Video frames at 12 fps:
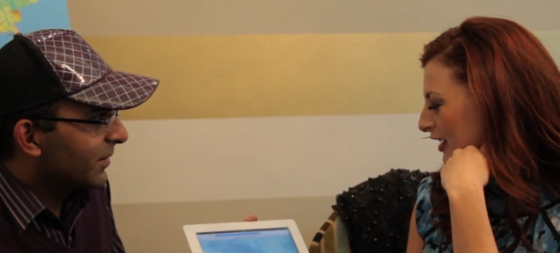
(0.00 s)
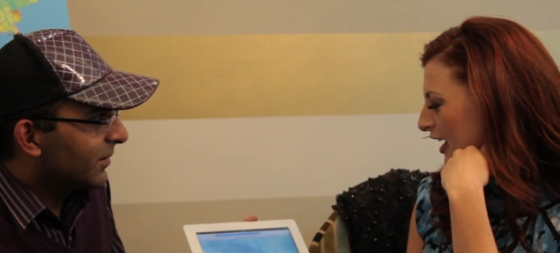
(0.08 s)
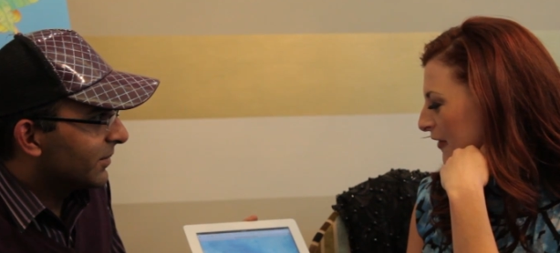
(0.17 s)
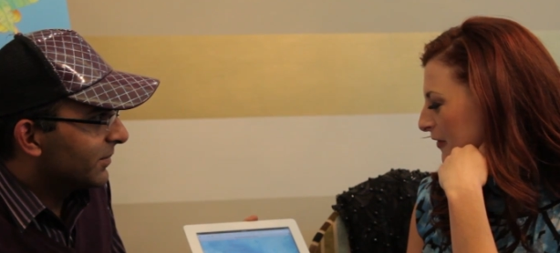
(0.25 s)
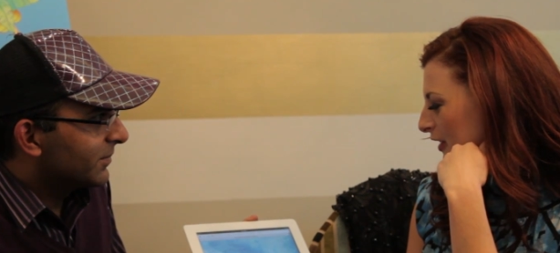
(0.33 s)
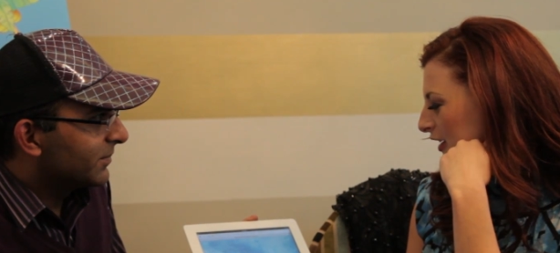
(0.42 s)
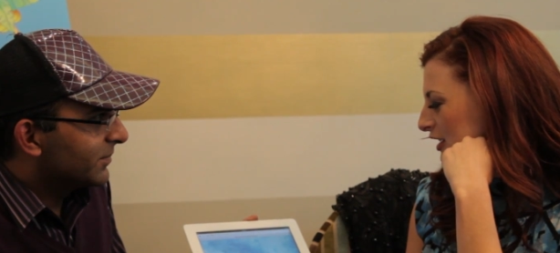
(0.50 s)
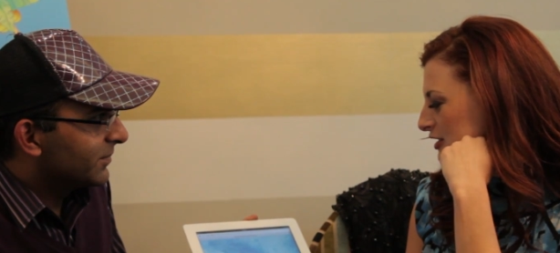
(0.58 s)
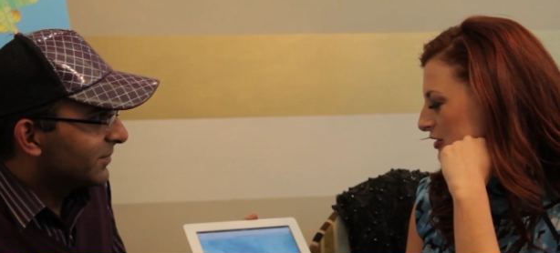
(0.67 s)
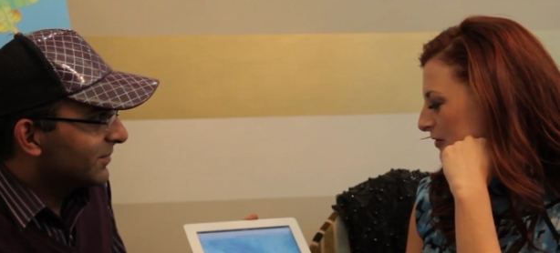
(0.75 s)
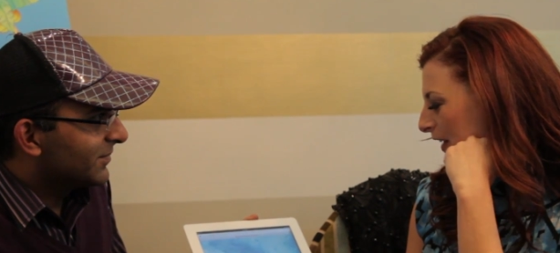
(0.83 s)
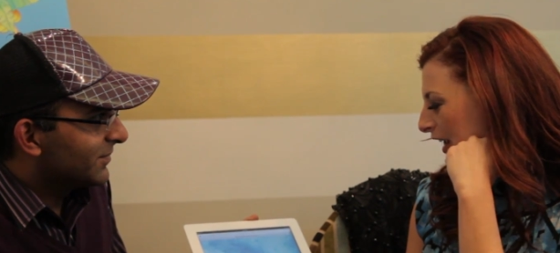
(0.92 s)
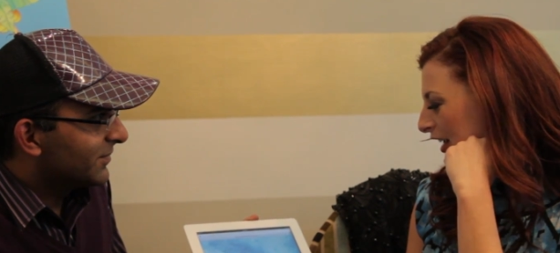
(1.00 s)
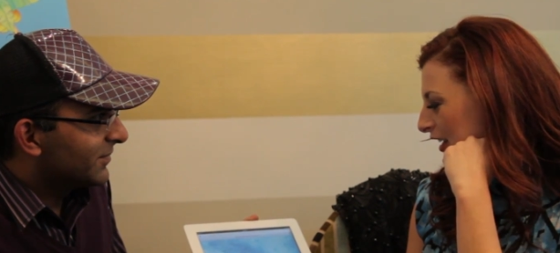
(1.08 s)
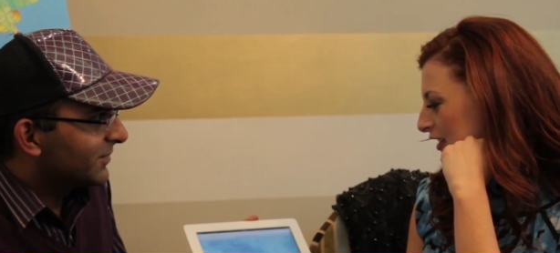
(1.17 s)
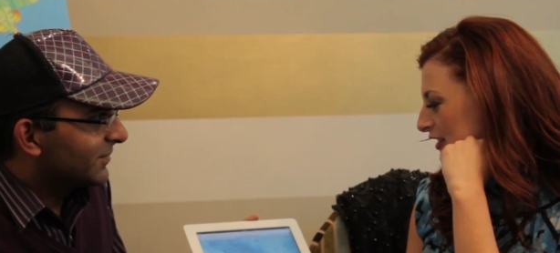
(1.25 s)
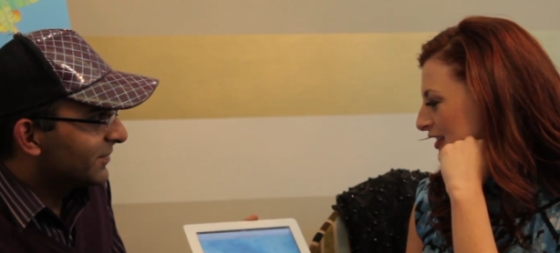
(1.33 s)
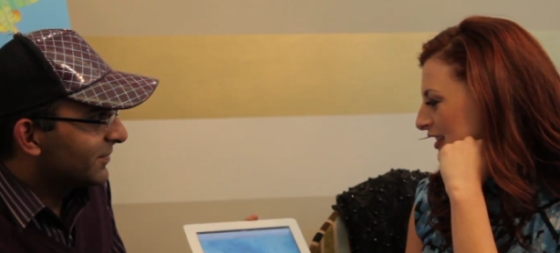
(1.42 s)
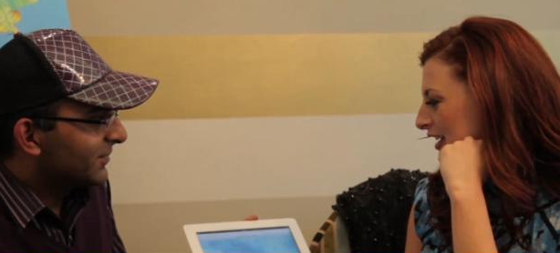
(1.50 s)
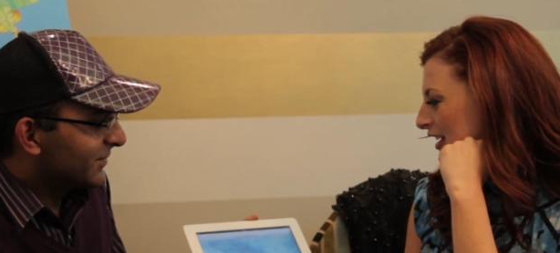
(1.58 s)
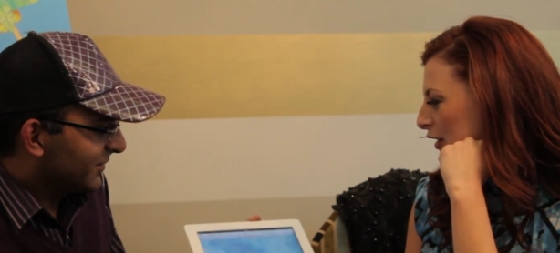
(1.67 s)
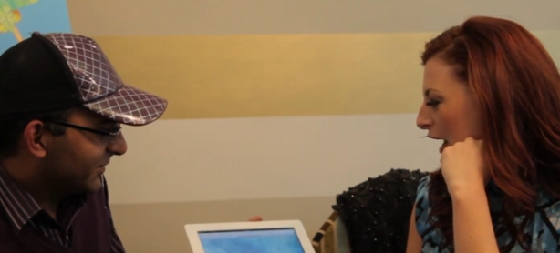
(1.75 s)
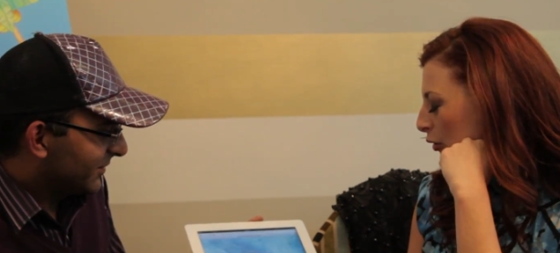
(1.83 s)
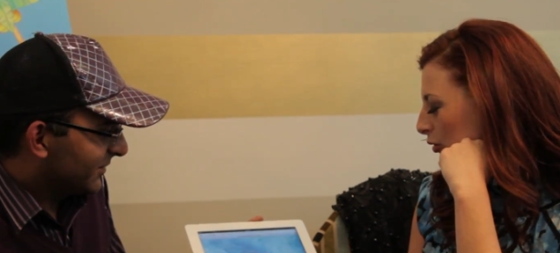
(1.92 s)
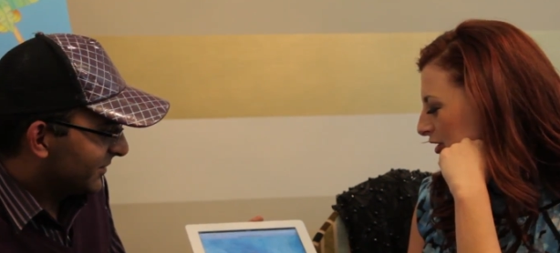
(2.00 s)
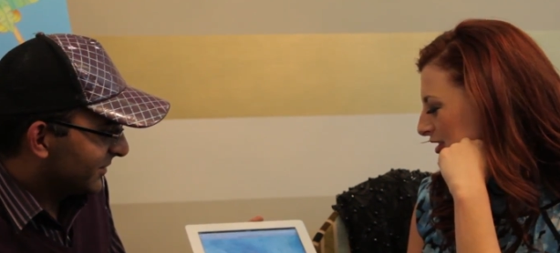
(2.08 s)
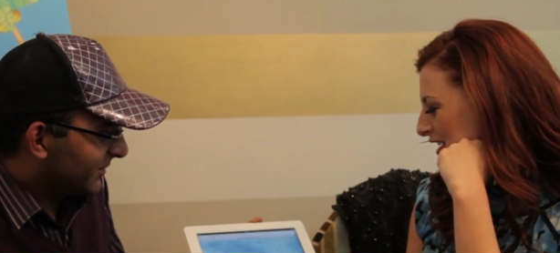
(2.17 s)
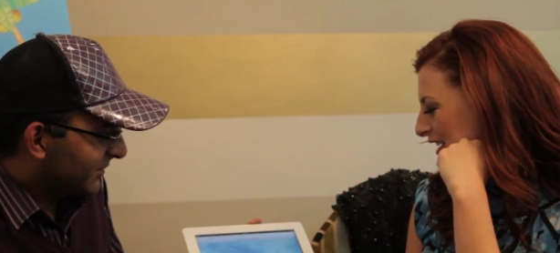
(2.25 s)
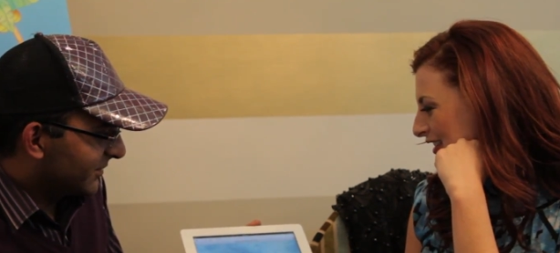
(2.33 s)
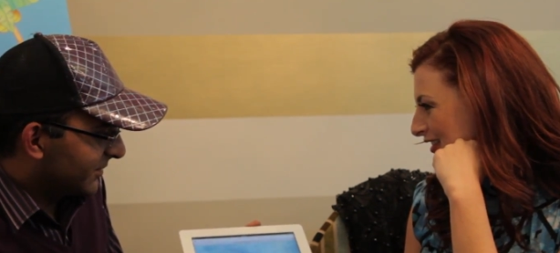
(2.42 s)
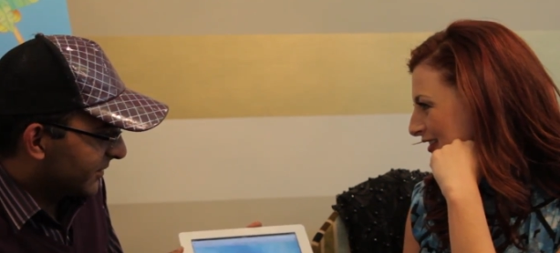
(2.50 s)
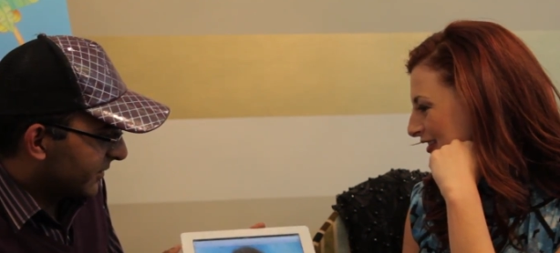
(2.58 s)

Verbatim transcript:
Speaker 1: I feel like he's a fan. How old is he?